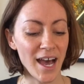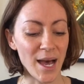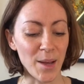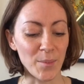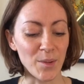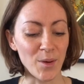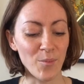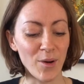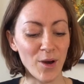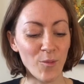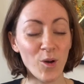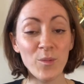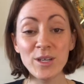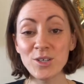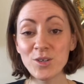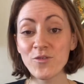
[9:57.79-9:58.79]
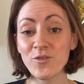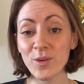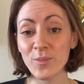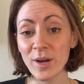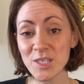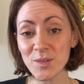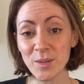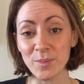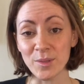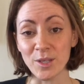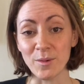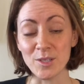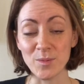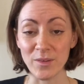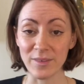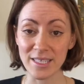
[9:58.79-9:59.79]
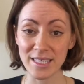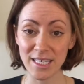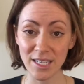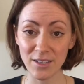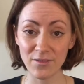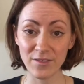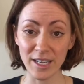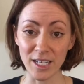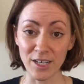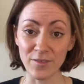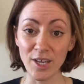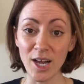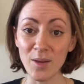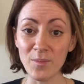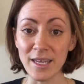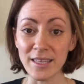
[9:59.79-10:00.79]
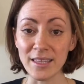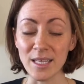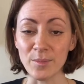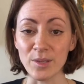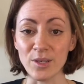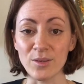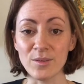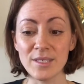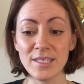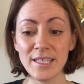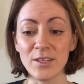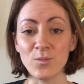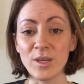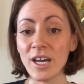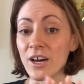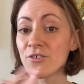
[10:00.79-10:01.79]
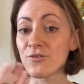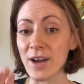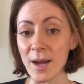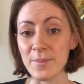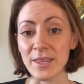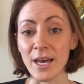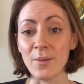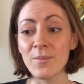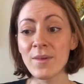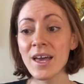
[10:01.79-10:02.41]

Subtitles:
But what we do for Brunswick Blue is we receive kind of young Beanley Blues and we unwrap